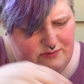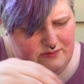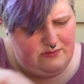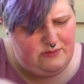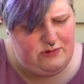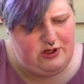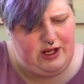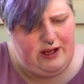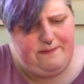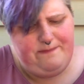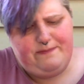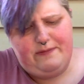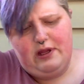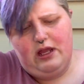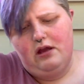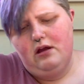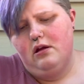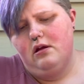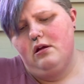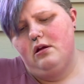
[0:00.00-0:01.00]
Okay.
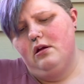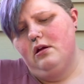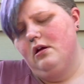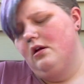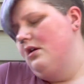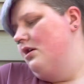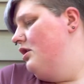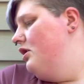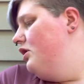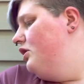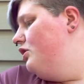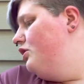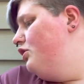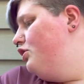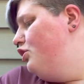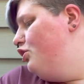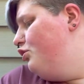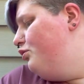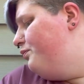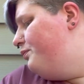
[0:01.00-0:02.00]

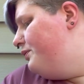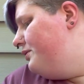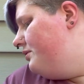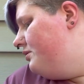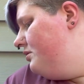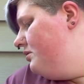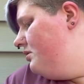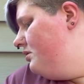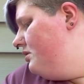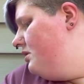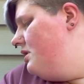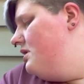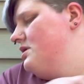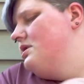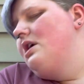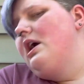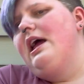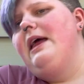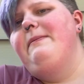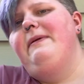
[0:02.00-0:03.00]
Nope.
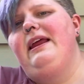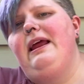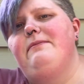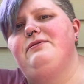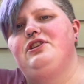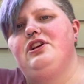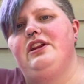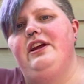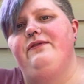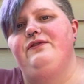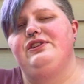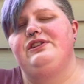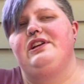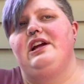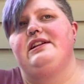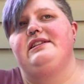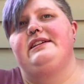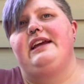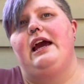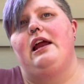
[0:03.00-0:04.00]
I mean, I'm sure they've just
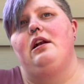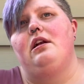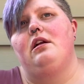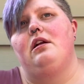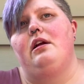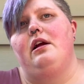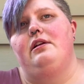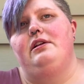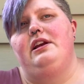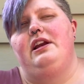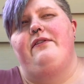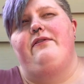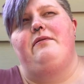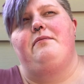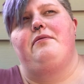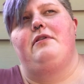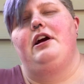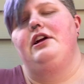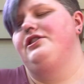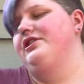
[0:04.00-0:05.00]
got scattered around to different
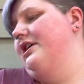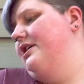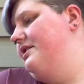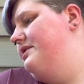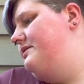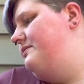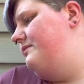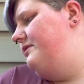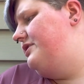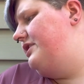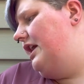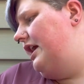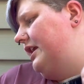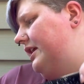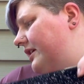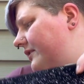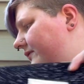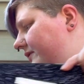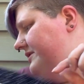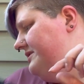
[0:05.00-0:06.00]
projects, which kind of
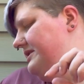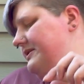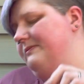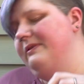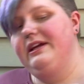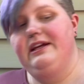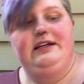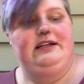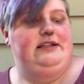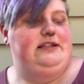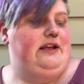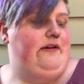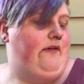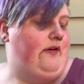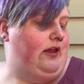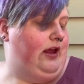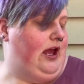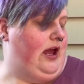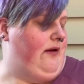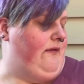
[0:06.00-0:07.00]
confuses me because
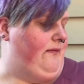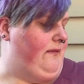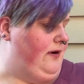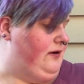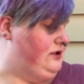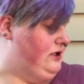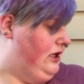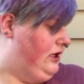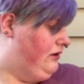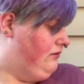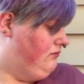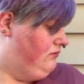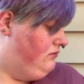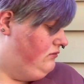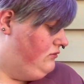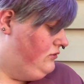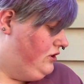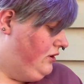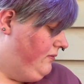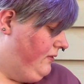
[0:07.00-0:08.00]
everything I've worked on
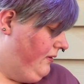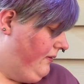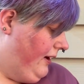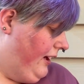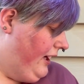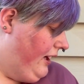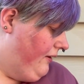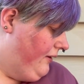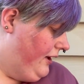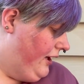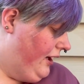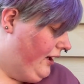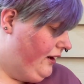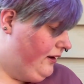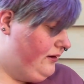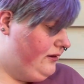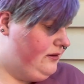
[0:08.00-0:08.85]
should be right up here.